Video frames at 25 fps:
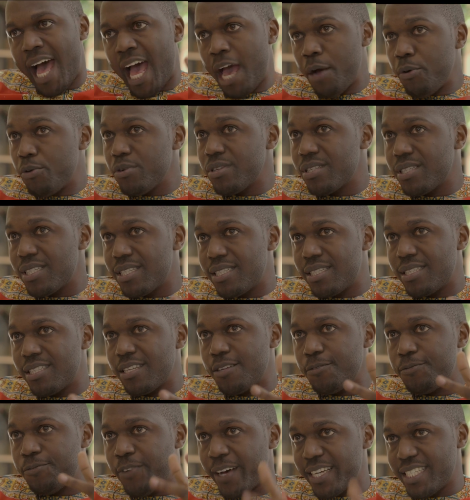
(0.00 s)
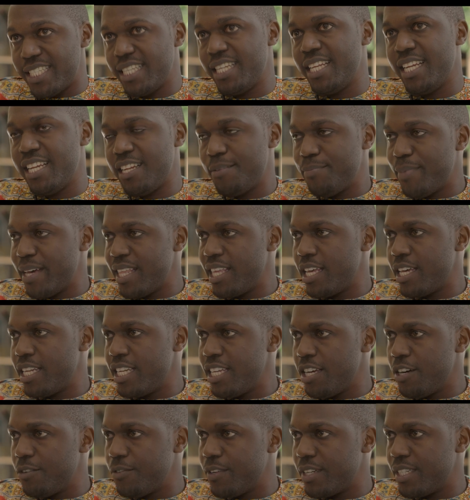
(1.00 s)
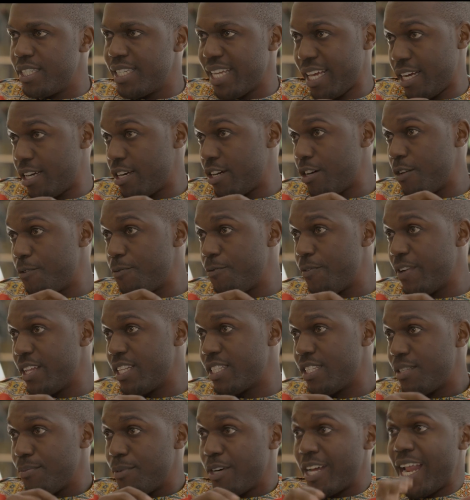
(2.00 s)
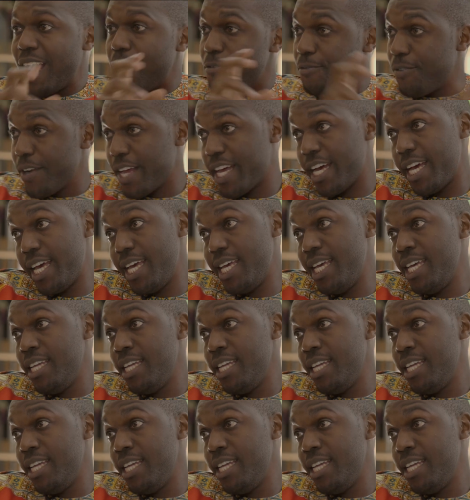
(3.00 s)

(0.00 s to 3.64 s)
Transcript: I was fascinated by the idea of a tech conference about Africa